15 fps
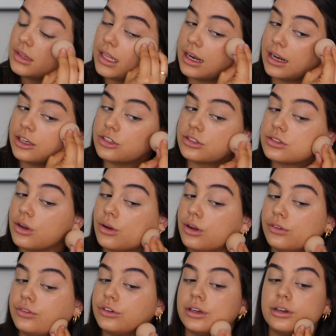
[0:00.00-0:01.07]
then I just go
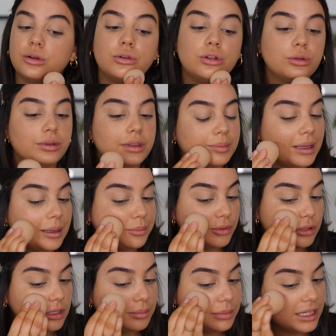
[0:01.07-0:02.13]
over it all with my
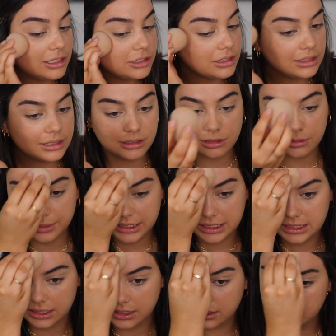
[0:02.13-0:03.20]
beauty blender a little
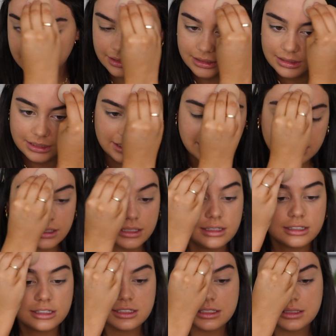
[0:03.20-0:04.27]
bit,
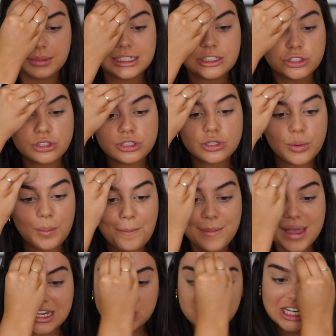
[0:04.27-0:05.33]
just to make sure it's all
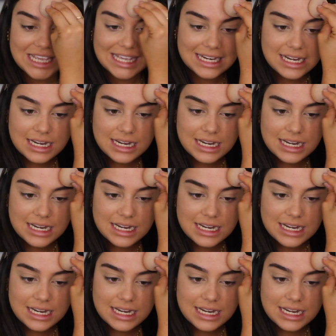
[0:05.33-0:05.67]
meshed in.